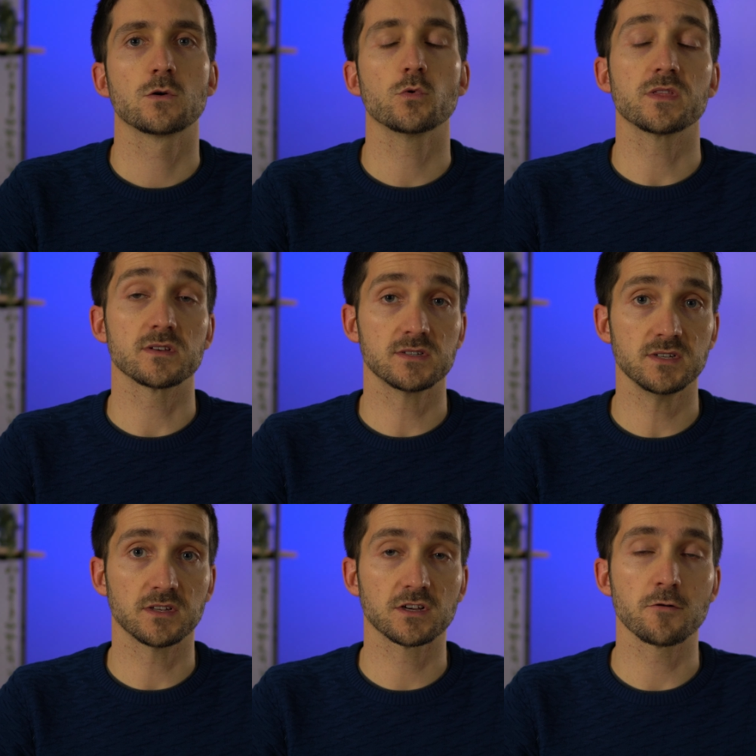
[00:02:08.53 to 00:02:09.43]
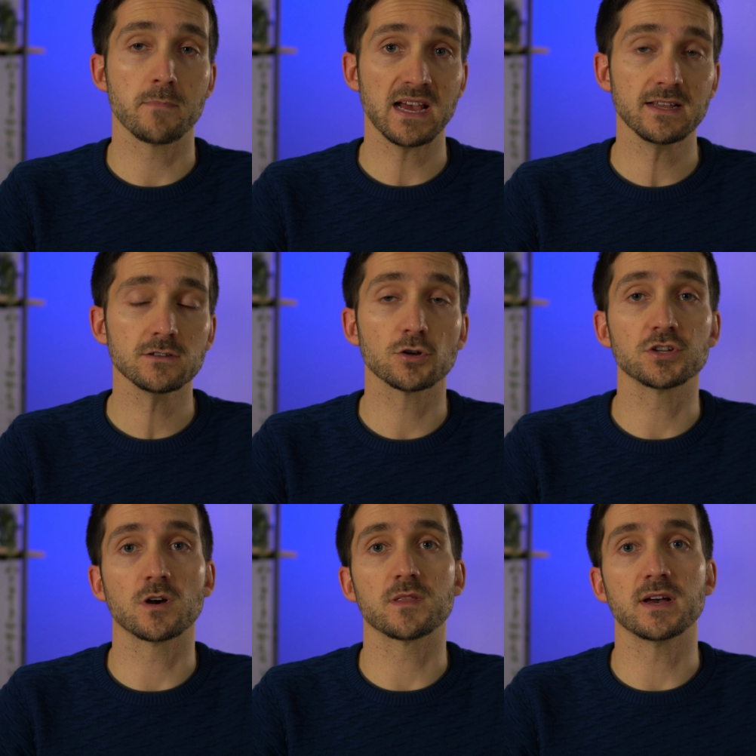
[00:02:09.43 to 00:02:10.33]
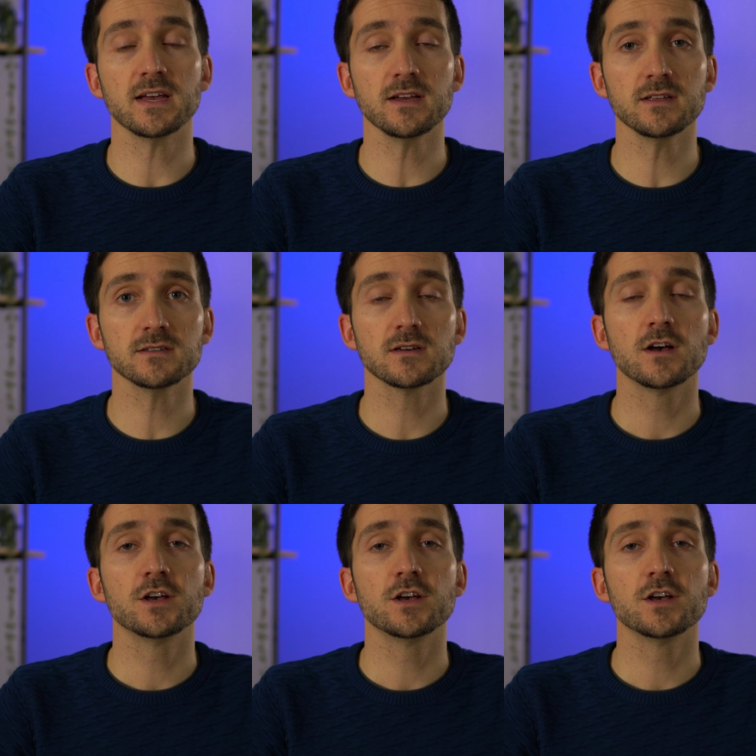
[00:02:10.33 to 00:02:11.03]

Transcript: With a sit command, on the other hand,